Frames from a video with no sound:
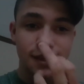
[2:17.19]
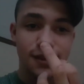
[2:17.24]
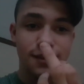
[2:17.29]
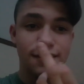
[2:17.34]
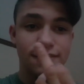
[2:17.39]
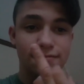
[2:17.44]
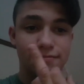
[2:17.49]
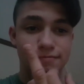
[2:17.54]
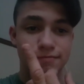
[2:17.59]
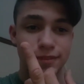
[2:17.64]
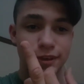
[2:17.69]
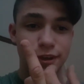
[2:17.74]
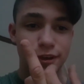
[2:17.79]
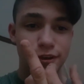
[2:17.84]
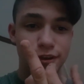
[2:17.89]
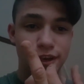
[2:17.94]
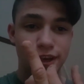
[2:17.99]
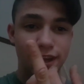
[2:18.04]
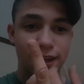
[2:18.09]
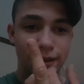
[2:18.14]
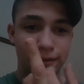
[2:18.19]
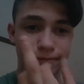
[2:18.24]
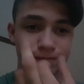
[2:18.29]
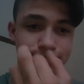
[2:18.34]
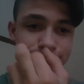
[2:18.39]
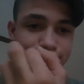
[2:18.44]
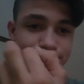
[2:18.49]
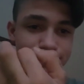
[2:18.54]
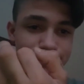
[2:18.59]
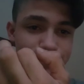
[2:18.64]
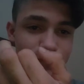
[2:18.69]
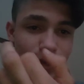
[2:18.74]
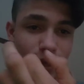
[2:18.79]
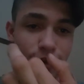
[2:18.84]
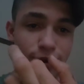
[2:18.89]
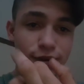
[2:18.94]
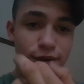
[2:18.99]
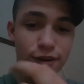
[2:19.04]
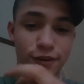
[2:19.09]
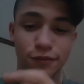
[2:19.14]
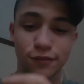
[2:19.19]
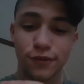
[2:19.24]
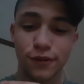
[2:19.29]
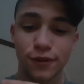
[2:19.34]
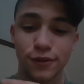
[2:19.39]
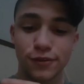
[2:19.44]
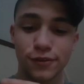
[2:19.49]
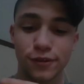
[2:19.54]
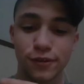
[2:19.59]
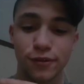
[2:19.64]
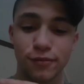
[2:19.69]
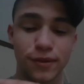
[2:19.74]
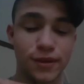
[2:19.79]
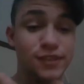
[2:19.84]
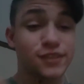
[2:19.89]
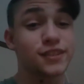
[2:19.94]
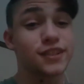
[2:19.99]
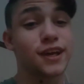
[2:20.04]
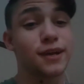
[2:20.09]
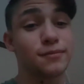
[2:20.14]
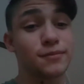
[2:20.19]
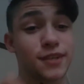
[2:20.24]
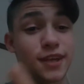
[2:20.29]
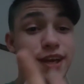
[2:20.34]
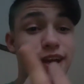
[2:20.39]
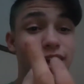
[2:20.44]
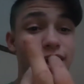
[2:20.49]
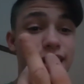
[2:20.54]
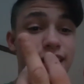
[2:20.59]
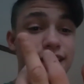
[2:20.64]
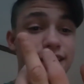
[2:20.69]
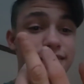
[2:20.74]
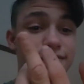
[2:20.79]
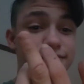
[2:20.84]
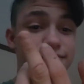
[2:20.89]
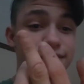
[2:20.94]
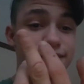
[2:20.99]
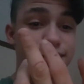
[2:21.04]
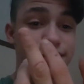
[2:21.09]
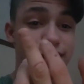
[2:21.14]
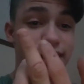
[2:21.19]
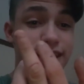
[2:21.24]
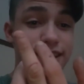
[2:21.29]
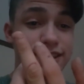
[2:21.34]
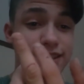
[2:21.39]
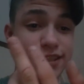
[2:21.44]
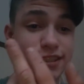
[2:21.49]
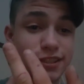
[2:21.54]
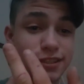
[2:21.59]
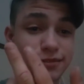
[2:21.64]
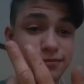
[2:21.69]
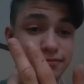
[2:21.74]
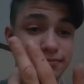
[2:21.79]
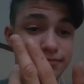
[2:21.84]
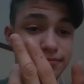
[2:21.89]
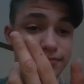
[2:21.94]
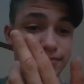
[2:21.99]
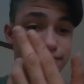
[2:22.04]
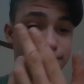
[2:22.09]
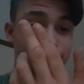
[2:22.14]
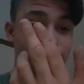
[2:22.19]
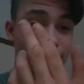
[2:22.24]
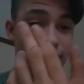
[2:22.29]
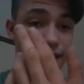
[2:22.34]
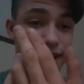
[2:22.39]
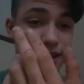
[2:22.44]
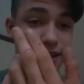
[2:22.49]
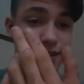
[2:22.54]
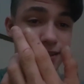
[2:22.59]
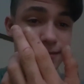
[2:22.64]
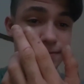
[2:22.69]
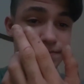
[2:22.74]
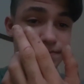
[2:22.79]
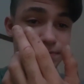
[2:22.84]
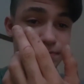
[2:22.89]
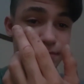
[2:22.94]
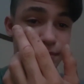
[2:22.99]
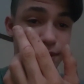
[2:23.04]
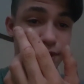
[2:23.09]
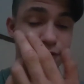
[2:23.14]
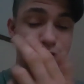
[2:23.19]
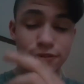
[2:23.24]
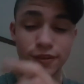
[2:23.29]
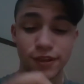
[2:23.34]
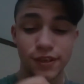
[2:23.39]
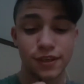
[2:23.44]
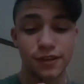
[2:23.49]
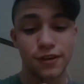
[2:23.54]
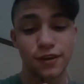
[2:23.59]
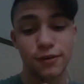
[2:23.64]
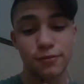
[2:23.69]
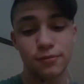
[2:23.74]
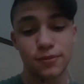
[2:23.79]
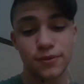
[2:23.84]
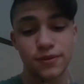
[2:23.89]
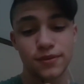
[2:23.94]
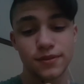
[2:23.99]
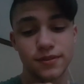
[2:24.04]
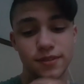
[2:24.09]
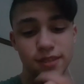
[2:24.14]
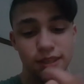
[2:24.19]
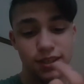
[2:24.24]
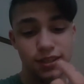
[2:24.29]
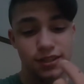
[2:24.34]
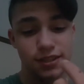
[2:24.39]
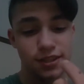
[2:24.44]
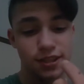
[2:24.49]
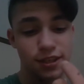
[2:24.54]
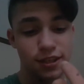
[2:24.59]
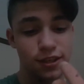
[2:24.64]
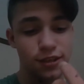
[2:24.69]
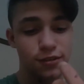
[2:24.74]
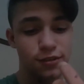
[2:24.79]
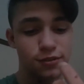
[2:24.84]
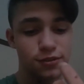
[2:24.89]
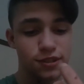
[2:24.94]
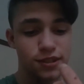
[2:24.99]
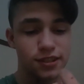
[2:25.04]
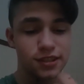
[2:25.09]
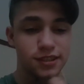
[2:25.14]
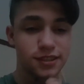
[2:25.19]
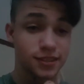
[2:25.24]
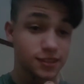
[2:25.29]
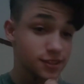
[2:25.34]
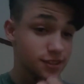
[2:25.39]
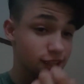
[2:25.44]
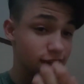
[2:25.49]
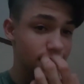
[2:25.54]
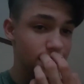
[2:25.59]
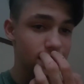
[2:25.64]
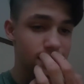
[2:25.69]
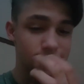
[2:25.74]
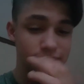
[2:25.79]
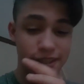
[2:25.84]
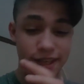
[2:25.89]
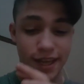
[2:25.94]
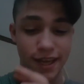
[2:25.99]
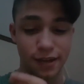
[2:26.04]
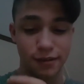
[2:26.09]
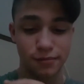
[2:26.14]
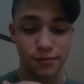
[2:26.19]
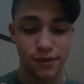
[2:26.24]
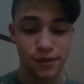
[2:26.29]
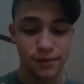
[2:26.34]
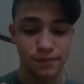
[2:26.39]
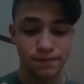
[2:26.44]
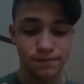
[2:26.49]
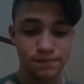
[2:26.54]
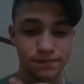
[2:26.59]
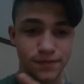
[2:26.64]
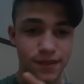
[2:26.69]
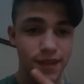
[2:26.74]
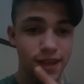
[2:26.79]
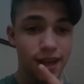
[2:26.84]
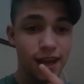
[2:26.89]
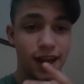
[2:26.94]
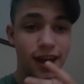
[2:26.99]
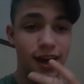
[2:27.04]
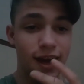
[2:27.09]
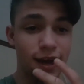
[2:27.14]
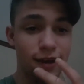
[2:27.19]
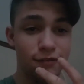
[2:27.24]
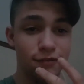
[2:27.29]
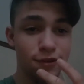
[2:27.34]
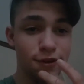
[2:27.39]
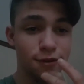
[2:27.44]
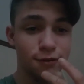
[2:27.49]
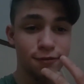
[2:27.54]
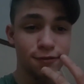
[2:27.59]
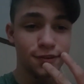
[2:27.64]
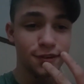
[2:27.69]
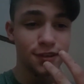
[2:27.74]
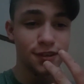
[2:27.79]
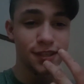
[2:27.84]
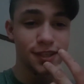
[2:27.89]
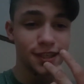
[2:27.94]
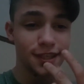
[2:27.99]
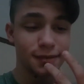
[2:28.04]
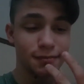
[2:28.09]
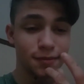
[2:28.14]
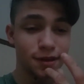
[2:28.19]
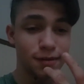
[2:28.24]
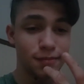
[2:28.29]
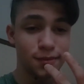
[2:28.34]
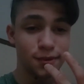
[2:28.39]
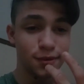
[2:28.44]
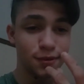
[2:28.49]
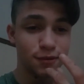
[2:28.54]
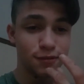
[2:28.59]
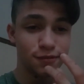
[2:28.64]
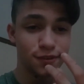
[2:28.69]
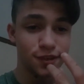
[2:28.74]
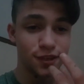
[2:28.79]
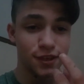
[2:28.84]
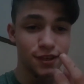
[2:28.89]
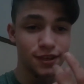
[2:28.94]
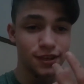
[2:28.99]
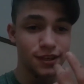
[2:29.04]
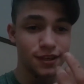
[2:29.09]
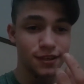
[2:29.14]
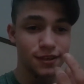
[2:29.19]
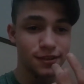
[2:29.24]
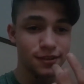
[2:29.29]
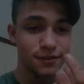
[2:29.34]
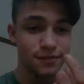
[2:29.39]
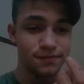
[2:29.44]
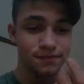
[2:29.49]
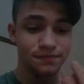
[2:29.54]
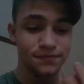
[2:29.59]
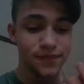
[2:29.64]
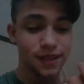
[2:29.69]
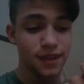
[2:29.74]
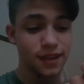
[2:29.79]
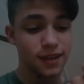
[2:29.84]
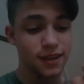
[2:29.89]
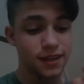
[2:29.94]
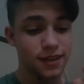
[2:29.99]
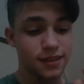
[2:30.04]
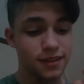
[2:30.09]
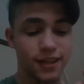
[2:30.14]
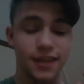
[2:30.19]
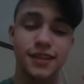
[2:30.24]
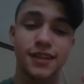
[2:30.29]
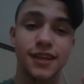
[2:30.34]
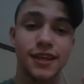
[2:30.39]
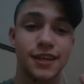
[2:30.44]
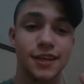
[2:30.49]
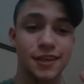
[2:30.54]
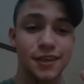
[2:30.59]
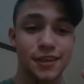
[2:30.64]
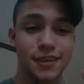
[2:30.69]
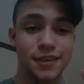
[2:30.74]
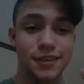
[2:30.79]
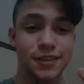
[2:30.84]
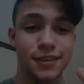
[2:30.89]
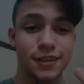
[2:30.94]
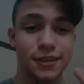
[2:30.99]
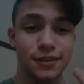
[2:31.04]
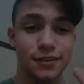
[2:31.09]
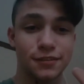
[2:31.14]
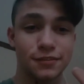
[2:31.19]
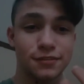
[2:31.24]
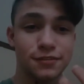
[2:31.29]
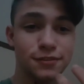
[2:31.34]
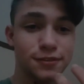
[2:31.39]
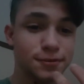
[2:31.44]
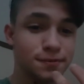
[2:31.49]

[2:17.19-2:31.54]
And, oh yeah, I don't know if y'all saw my Snapchat. I had sliced my middle finger open. It's closed and healing now, but I have no feeling in my middle finger at all. Think I cut a nerve.